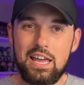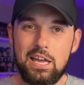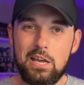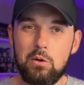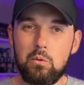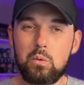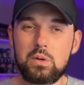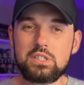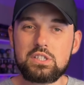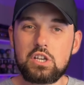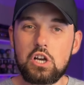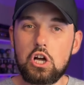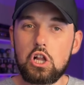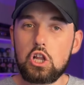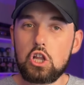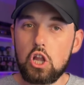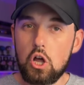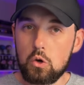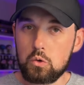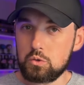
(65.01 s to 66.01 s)
It was
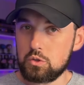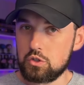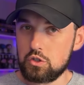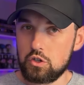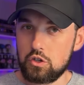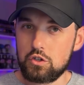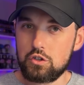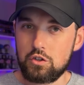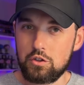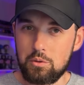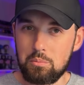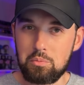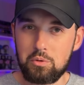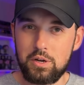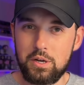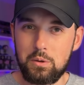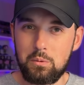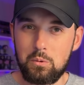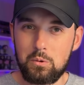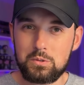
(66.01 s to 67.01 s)
closer to the
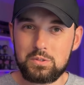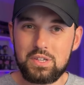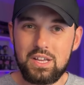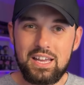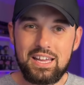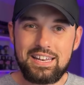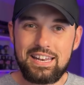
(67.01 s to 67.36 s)
prequels.